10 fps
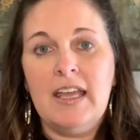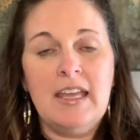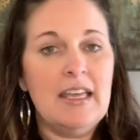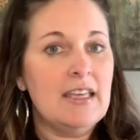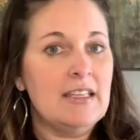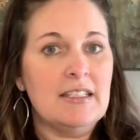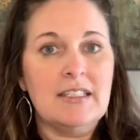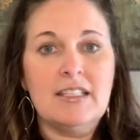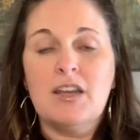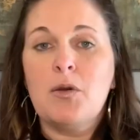
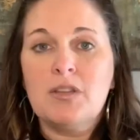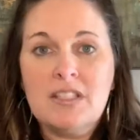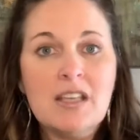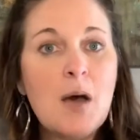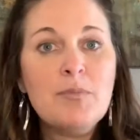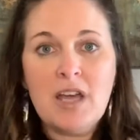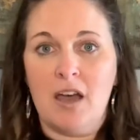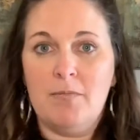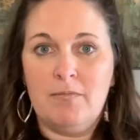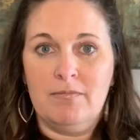is summed
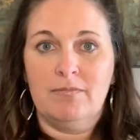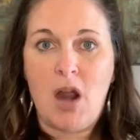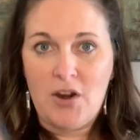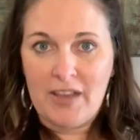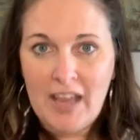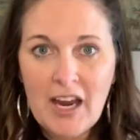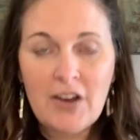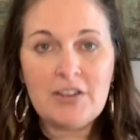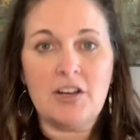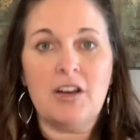up. Our
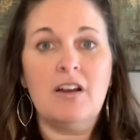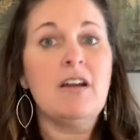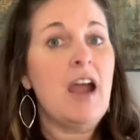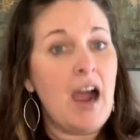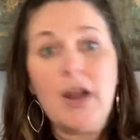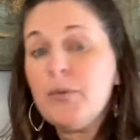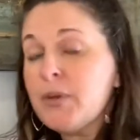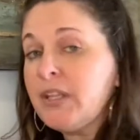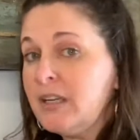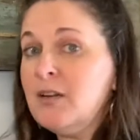character, our
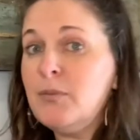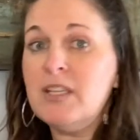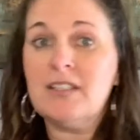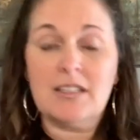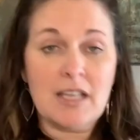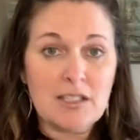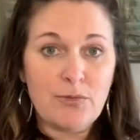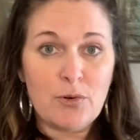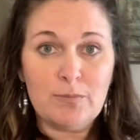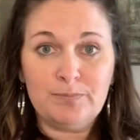ability to be
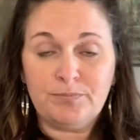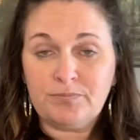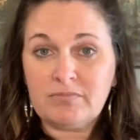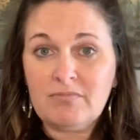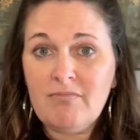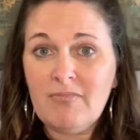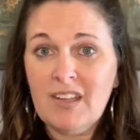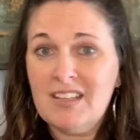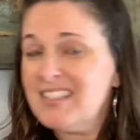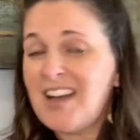successful
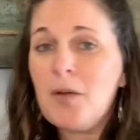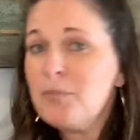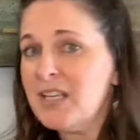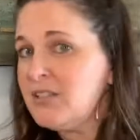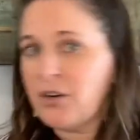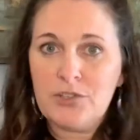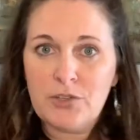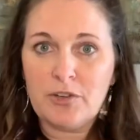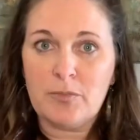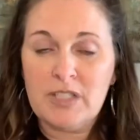is not based on our
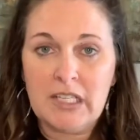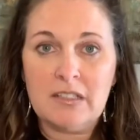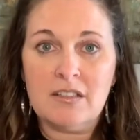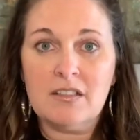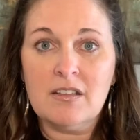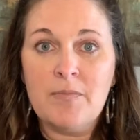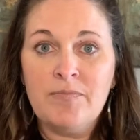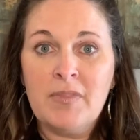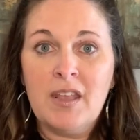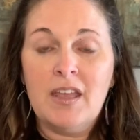circumstances.
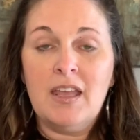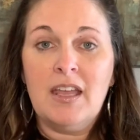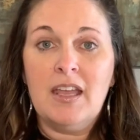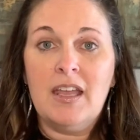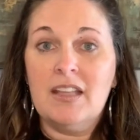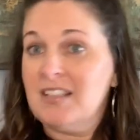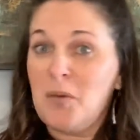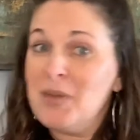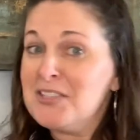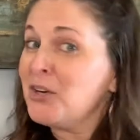It's
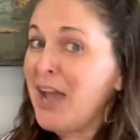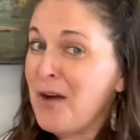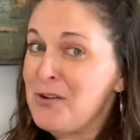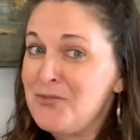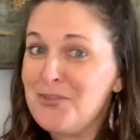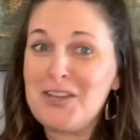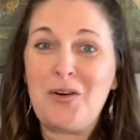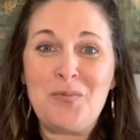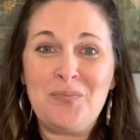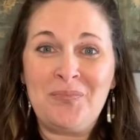not based on how we
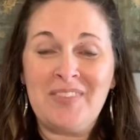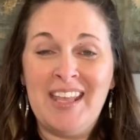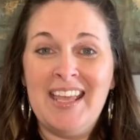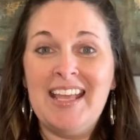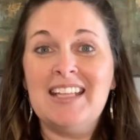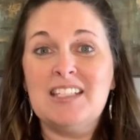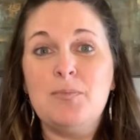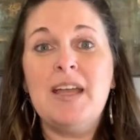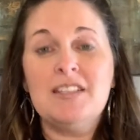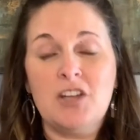feel. It's
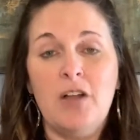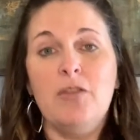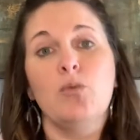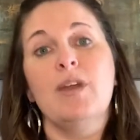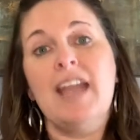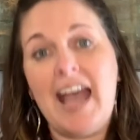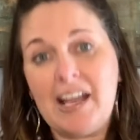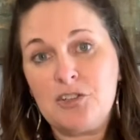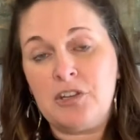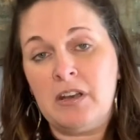based on the
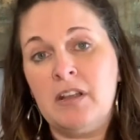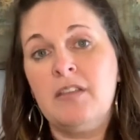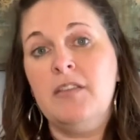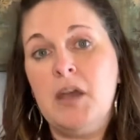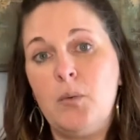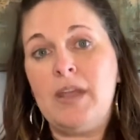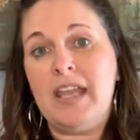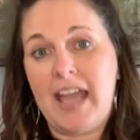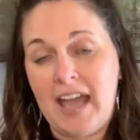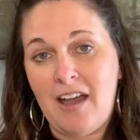reaction that we
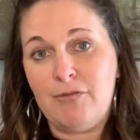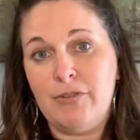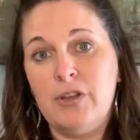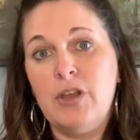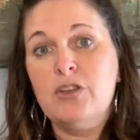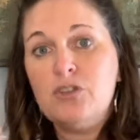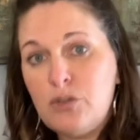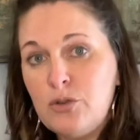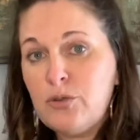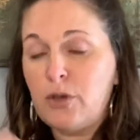have
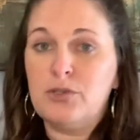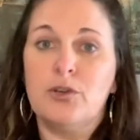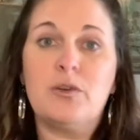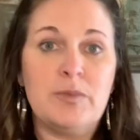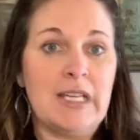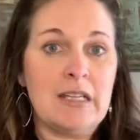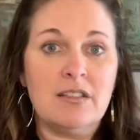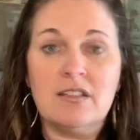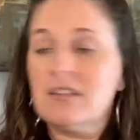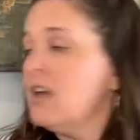to those
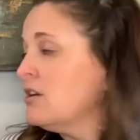circumstances